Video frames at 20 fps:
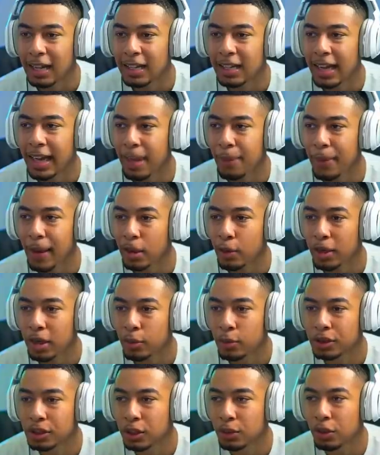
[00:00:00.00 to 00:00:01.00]
Ali back when
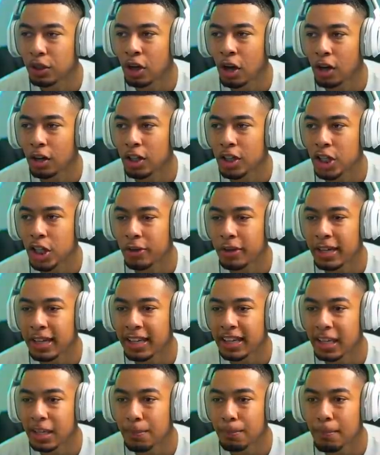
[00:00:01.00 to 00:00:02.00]
he was doing Call of
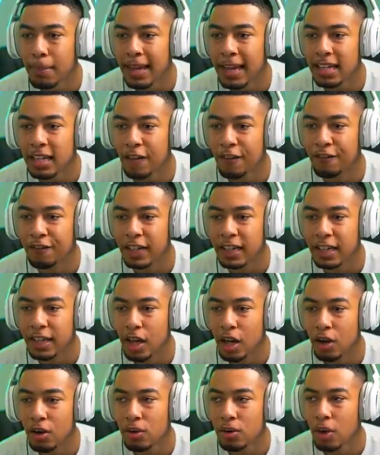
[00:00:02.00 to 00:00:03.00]
Duty, he made a
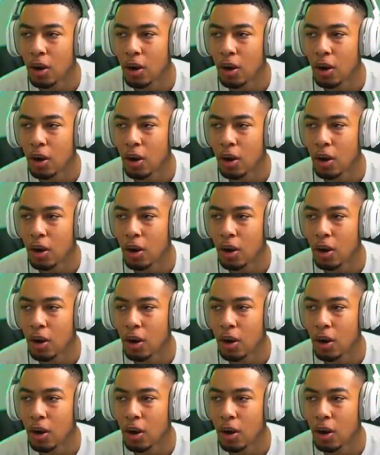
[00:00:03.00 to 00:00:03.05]
video